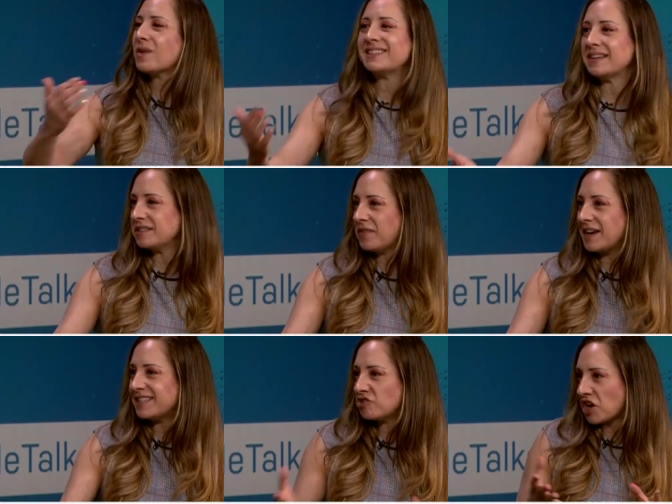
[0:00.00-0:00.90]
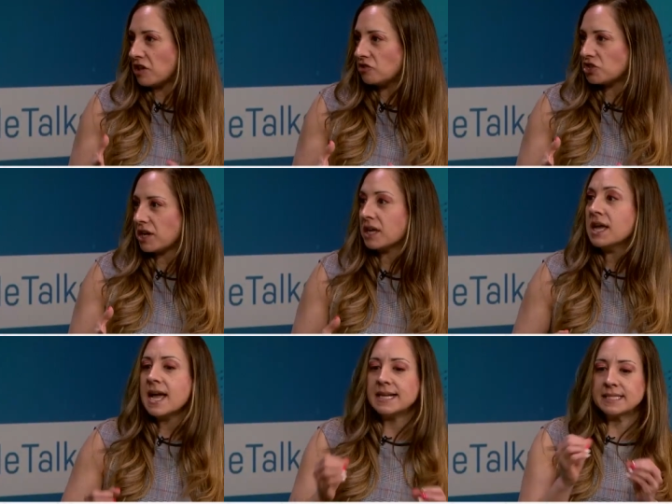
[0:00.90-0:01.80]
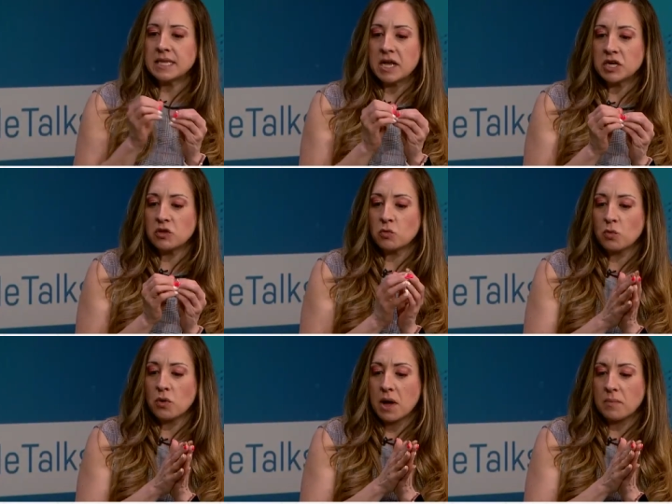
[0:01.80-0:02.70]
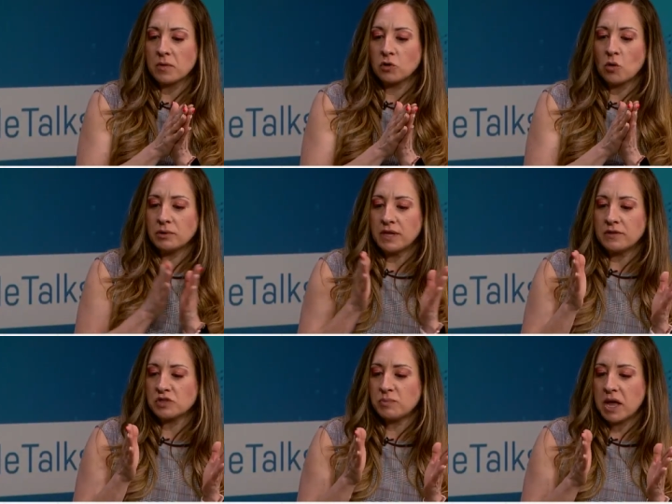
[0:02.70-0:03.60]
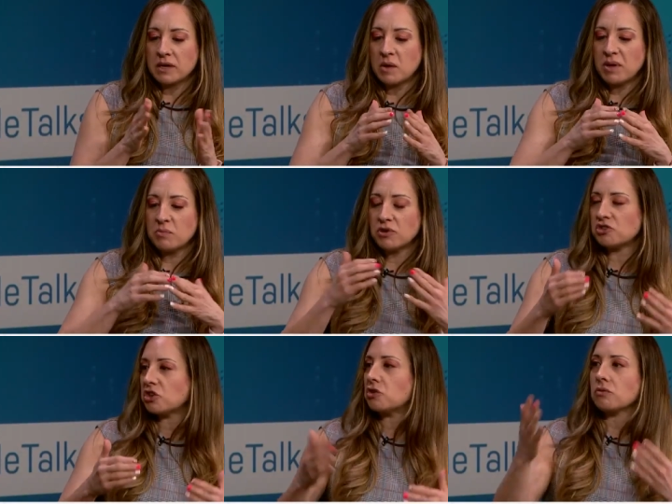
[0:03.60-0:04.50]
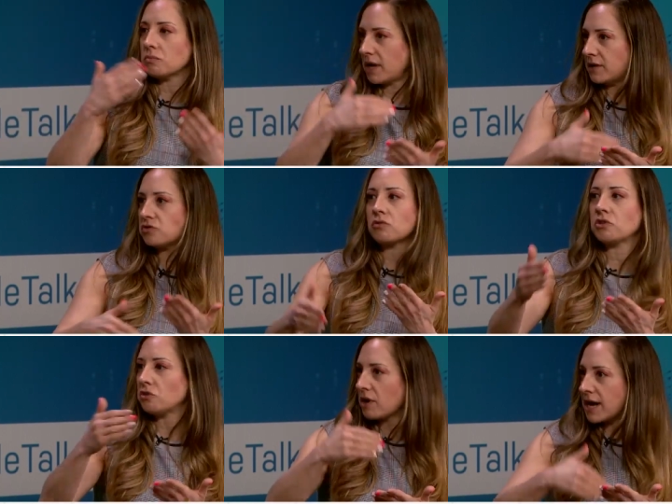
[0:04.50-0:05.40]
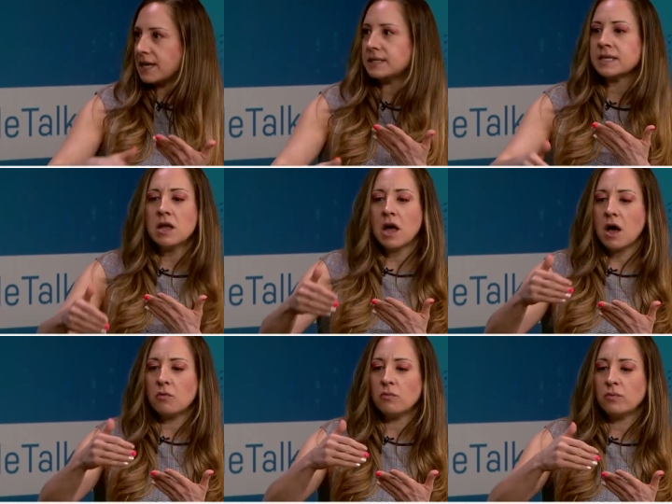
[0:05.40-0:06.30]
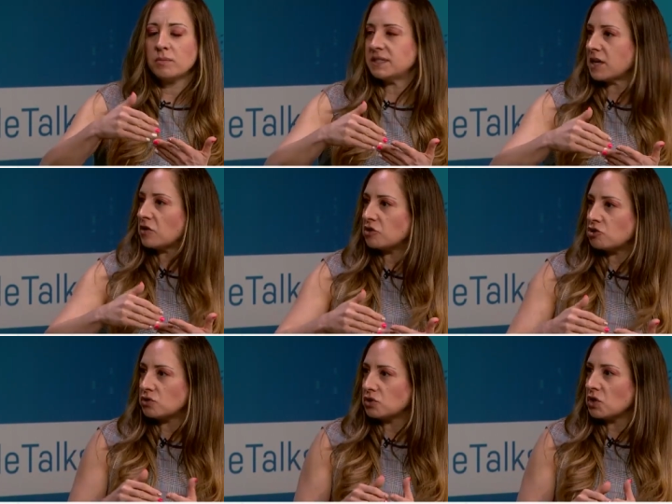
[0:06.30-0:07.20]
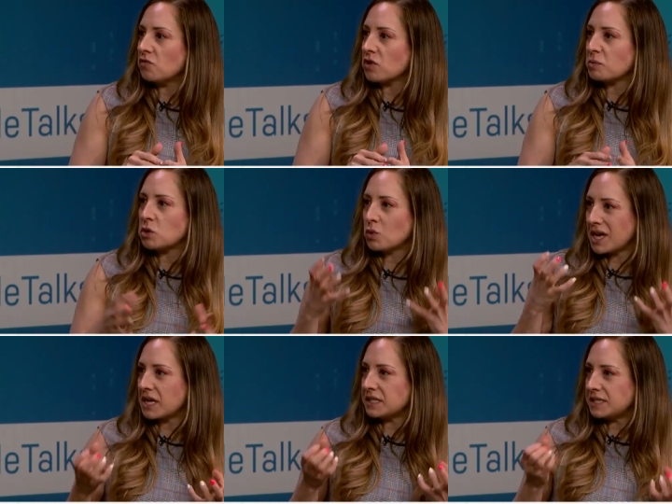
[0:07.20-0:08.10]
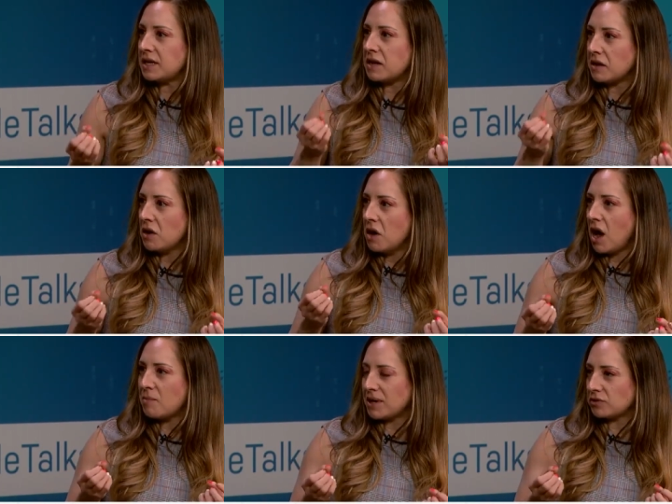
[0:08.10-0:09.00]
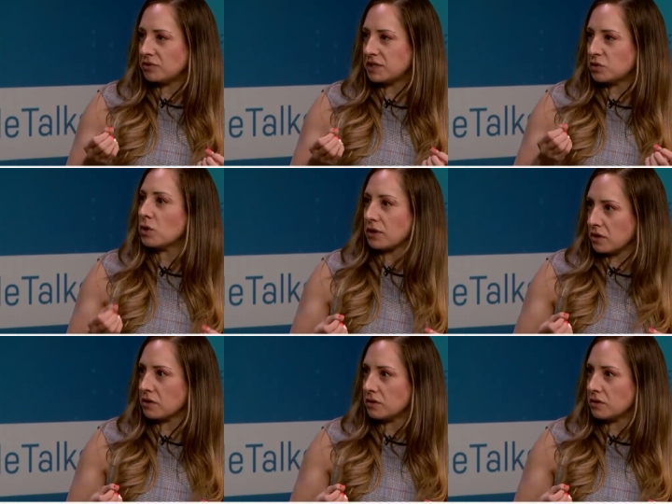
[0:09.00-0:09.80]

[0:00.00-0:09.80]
to identify. It's challenging. It's not, you know, globally there's been a big push to cure cancer, cure AIDS, women's health issues and so forth, but you can't see a mental disorder.